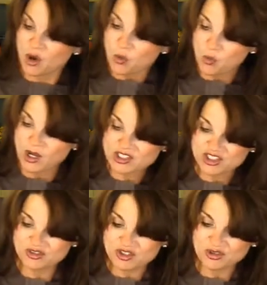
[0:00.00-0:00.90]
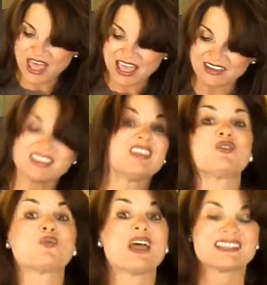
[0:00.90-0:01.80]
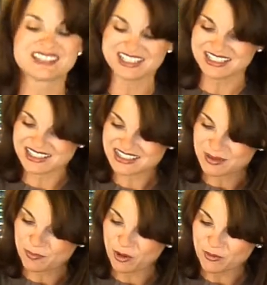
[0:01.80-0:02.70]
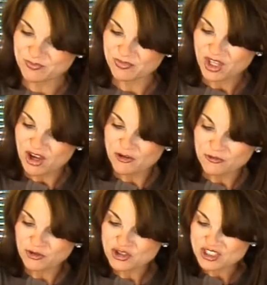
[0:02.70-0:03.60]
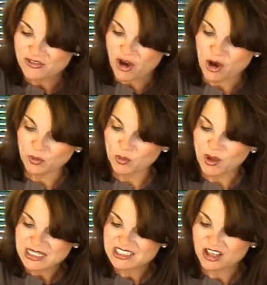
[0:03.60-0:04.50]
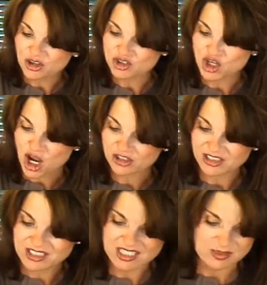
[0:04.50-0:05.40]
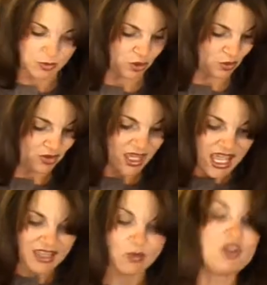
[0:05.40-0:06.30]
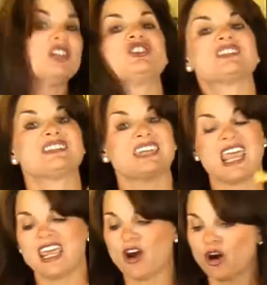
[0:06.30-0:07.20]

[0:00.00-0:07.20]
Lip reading: Once you do that, then the rest is simple. First of all, we wait until our chocolate is smooth, and then we're going to just take